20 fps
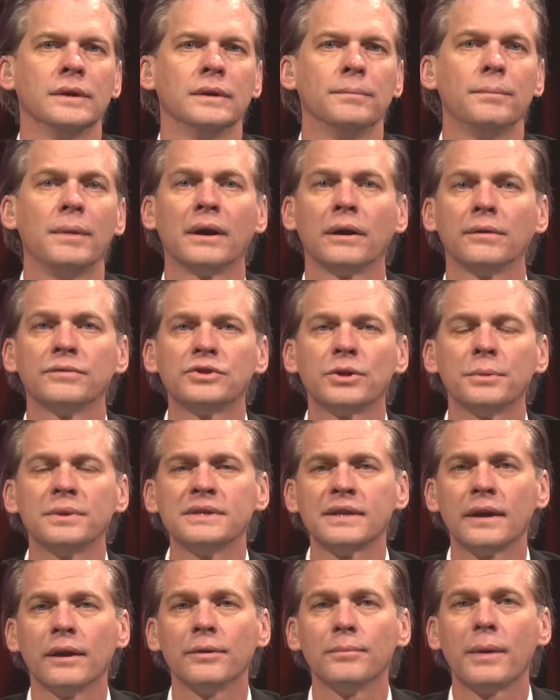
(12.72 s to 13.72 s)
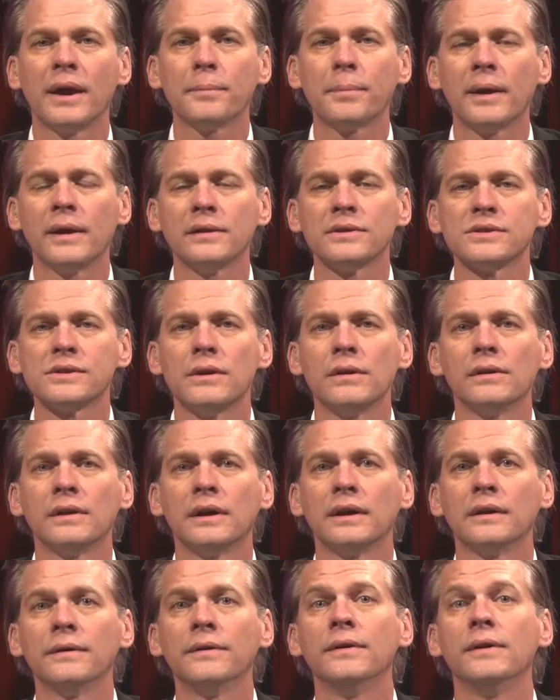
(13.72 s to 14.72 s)
Mayor of Germantown, Mike
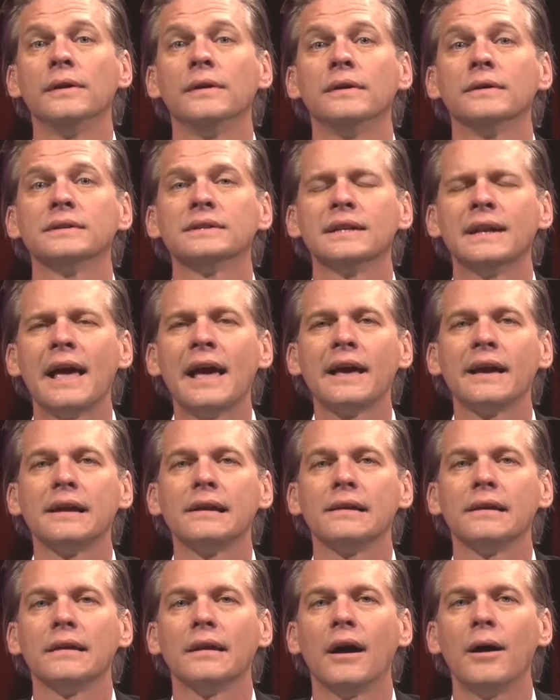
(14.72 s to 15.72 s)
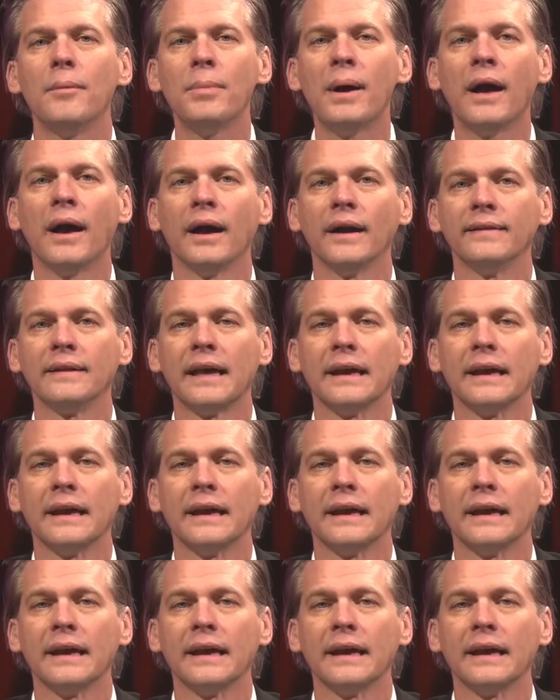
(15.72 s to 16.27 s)
Palazzolo, tonight on Behind the